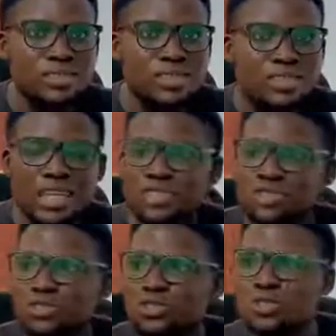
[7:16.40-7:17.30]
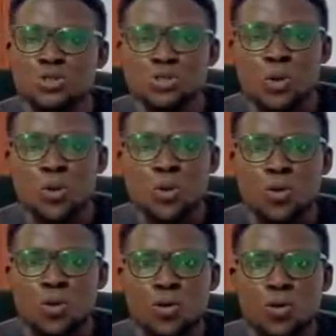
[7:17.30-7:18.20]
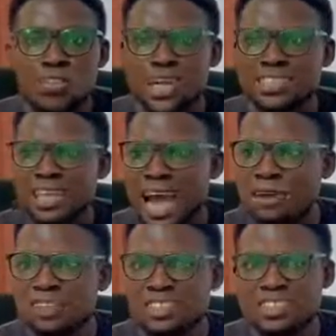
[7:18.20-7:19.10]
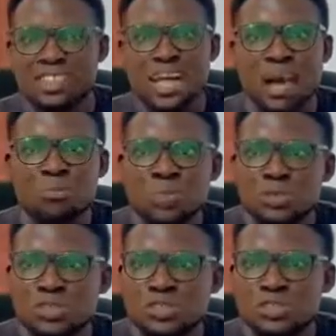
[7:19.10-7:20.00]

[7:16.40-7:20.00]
that, do you know that houses that are built,